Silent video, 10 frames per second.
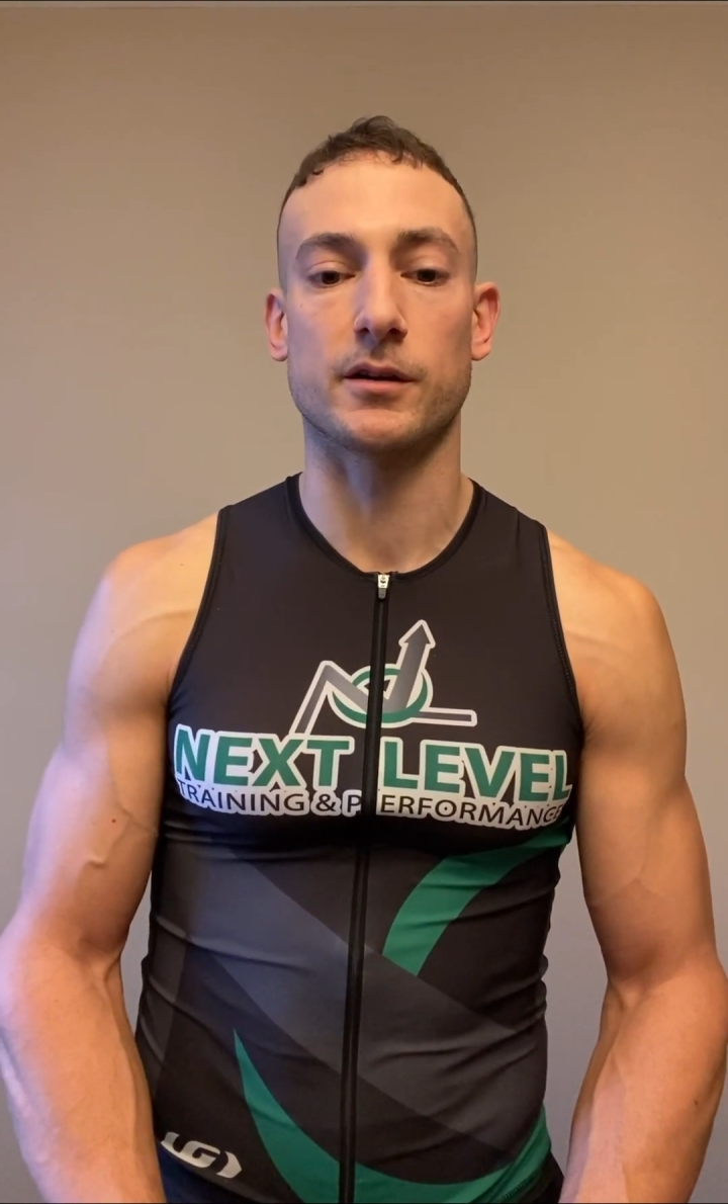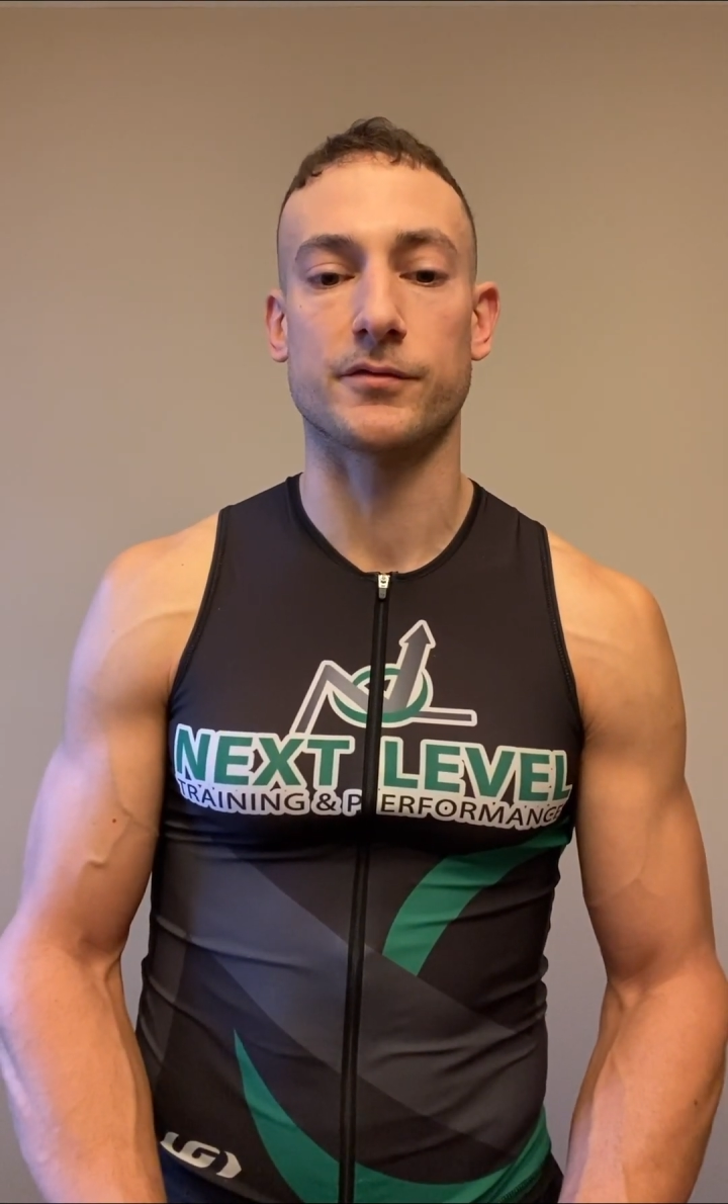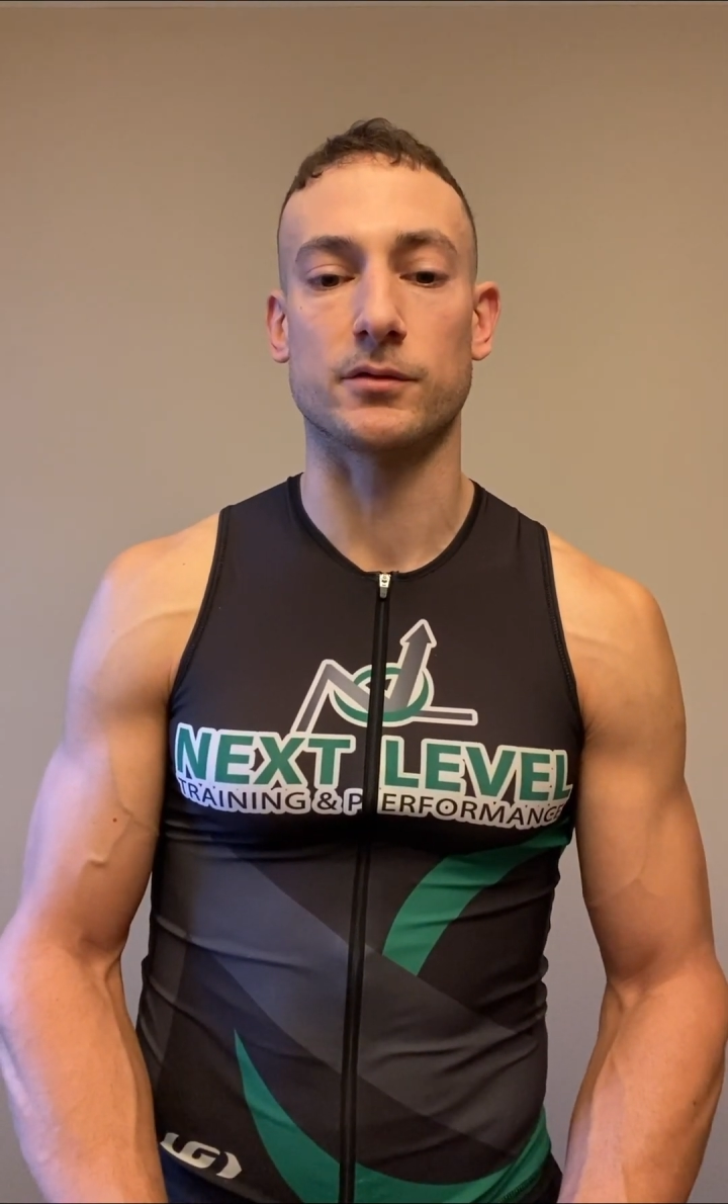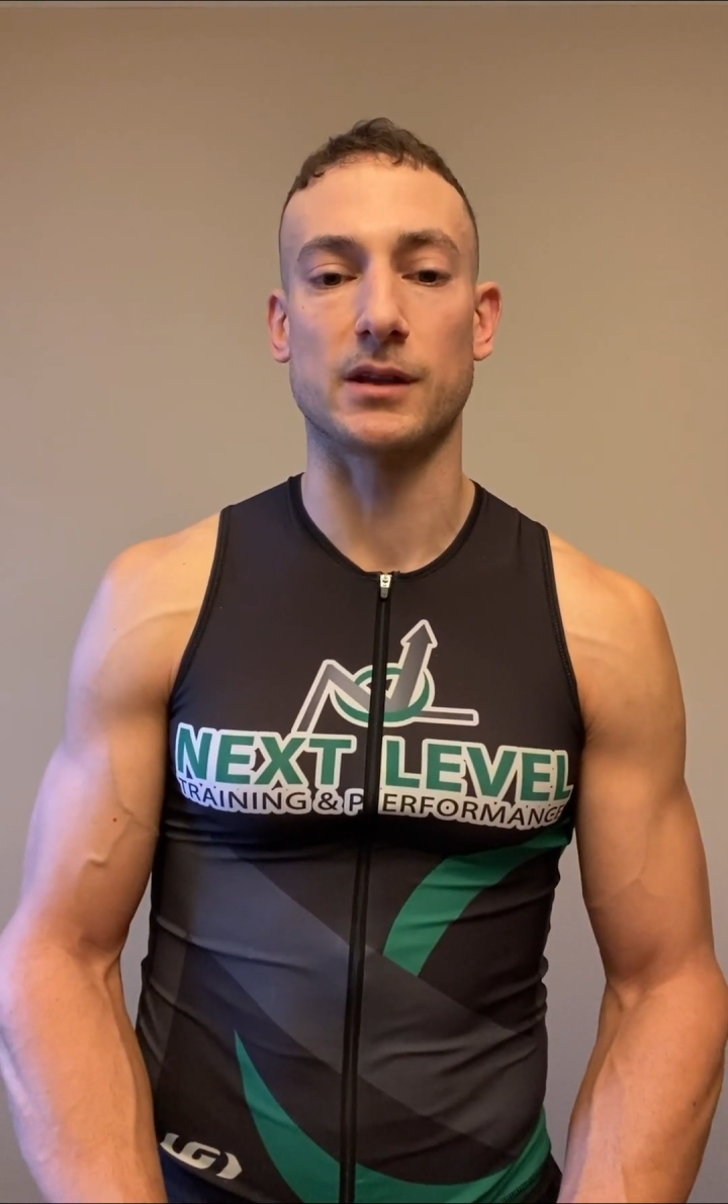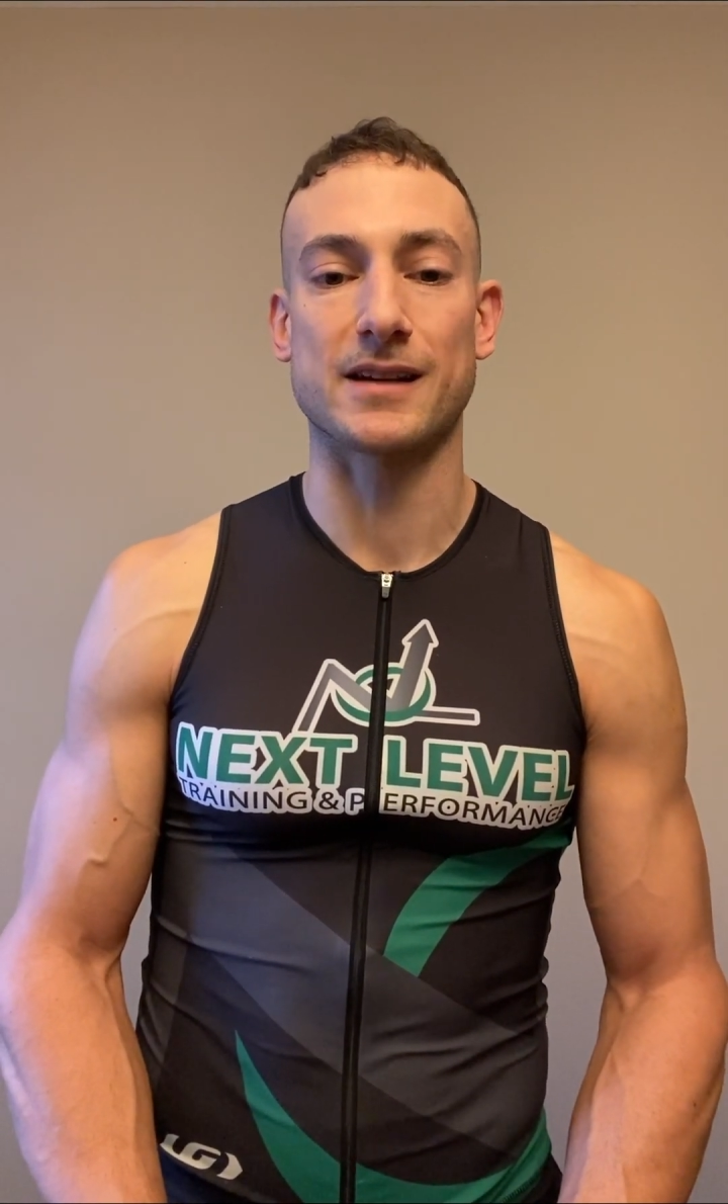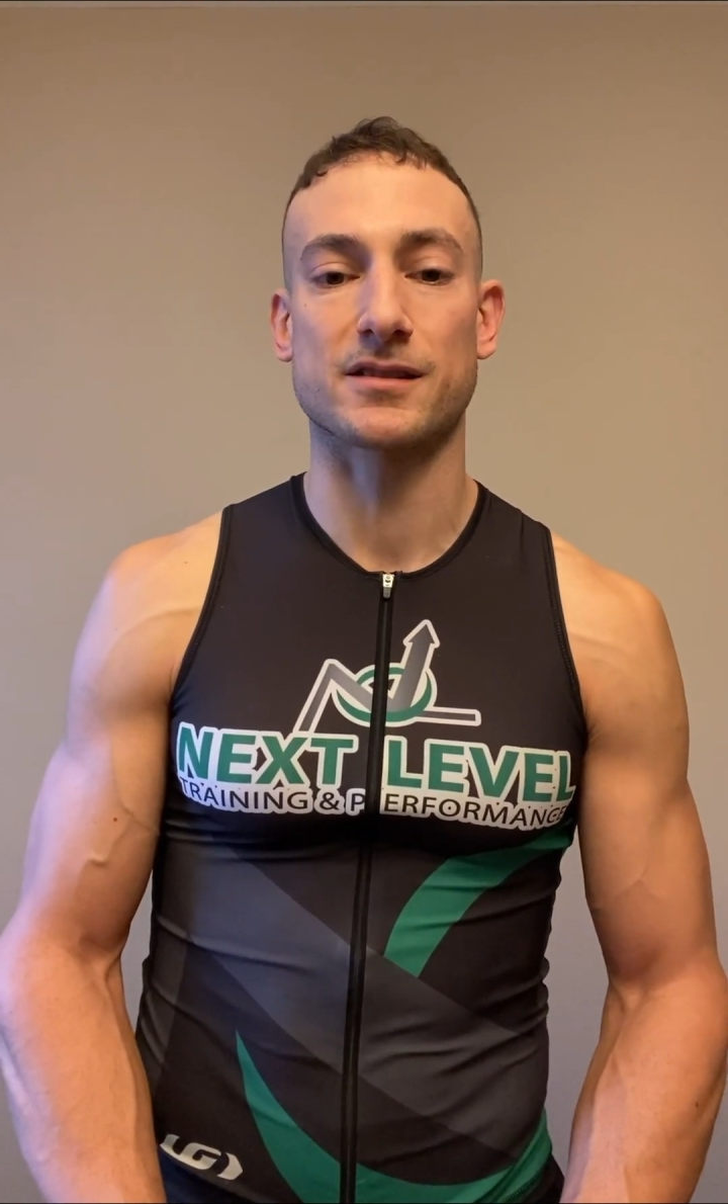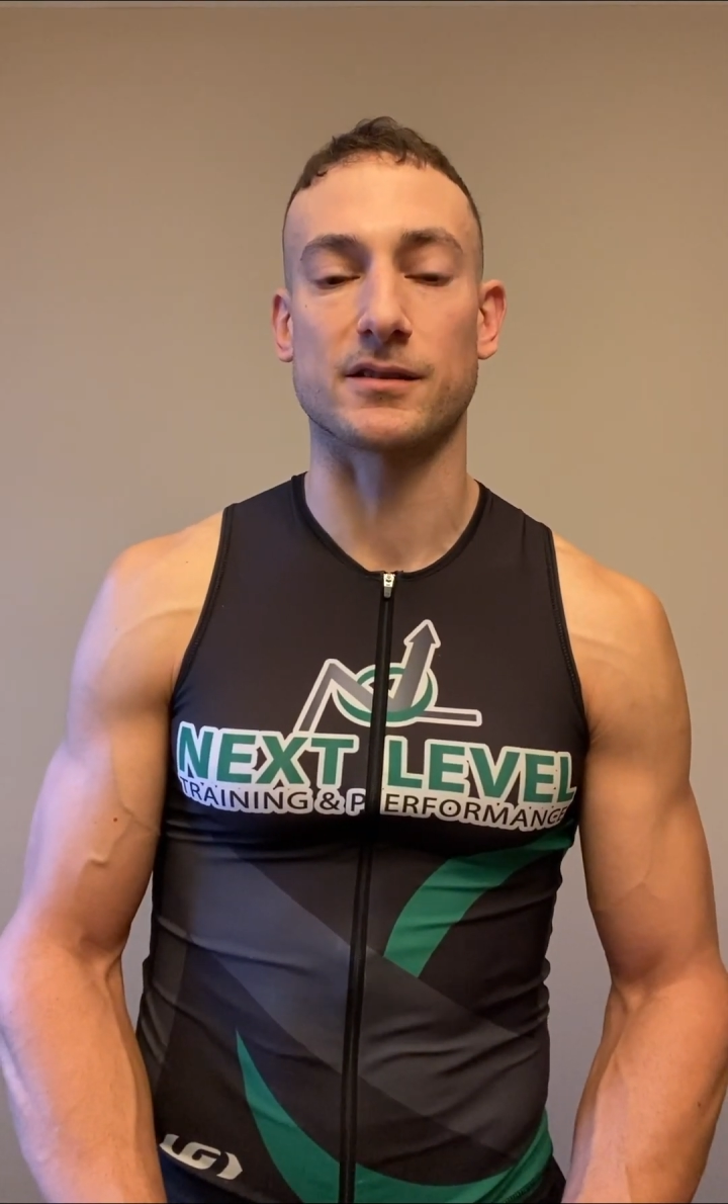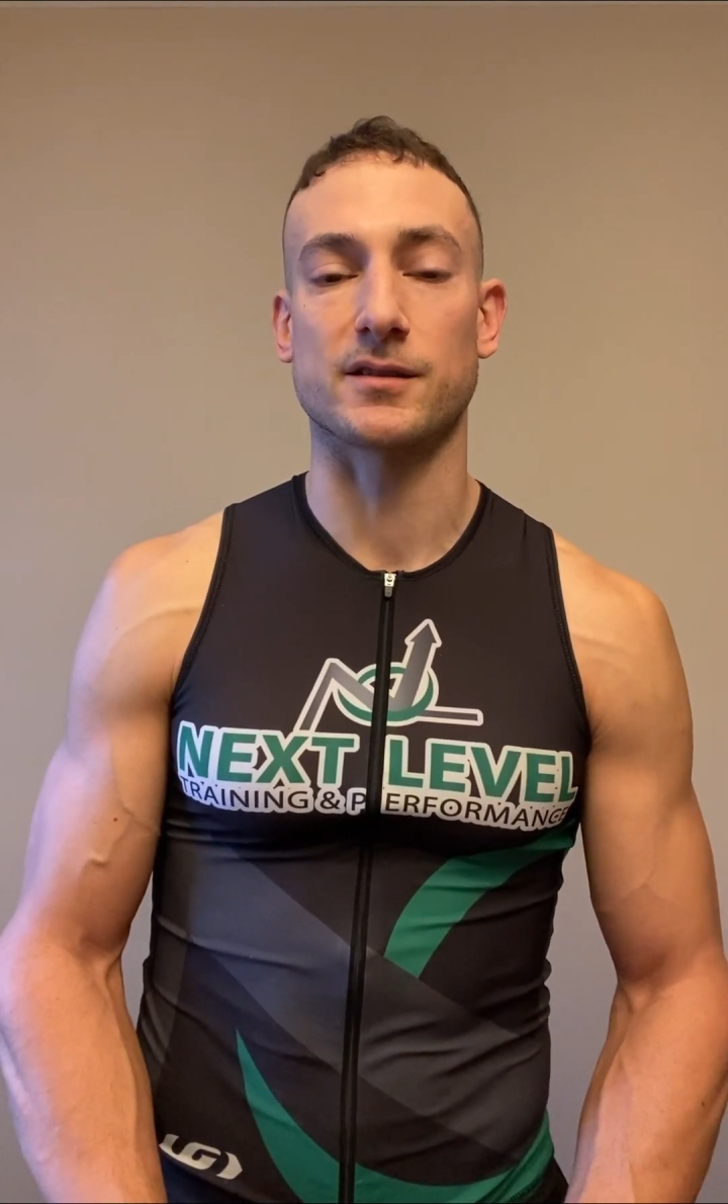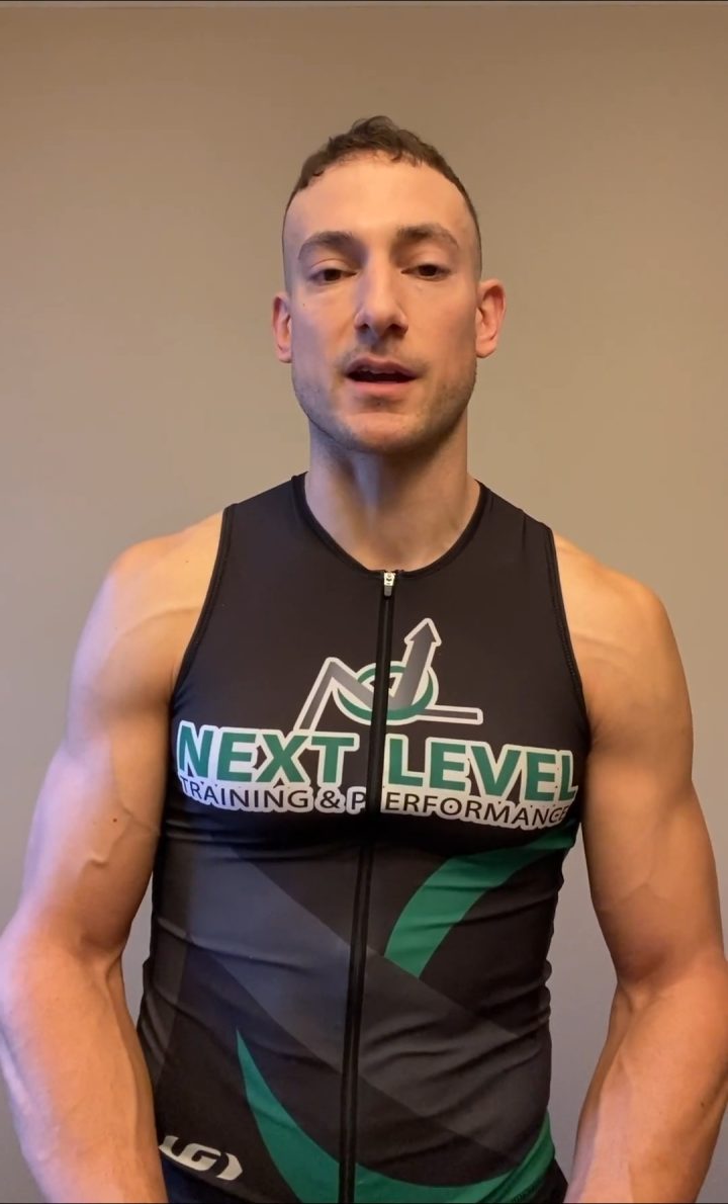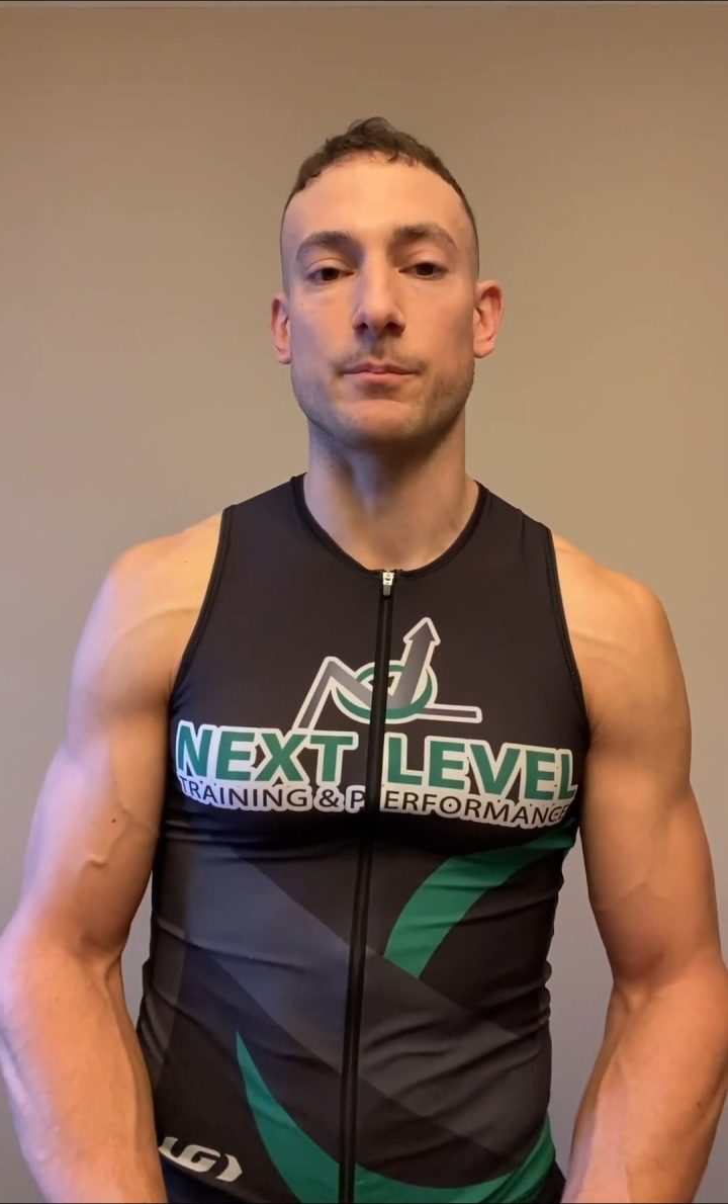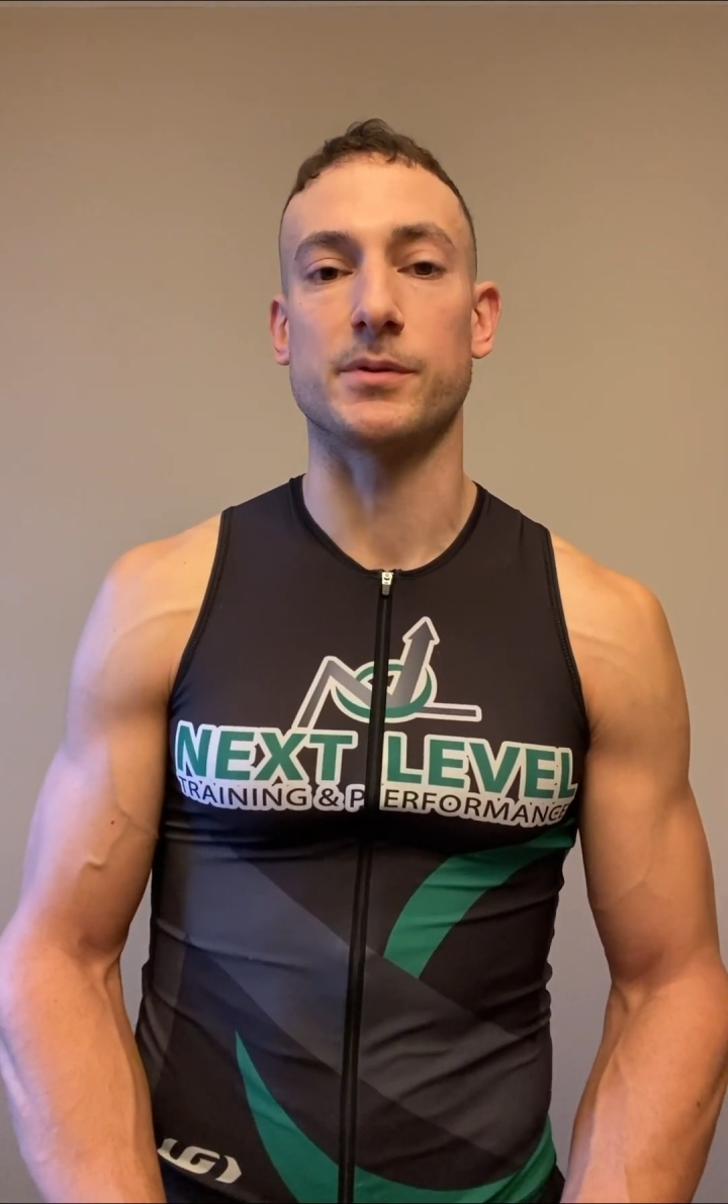If you're less than 10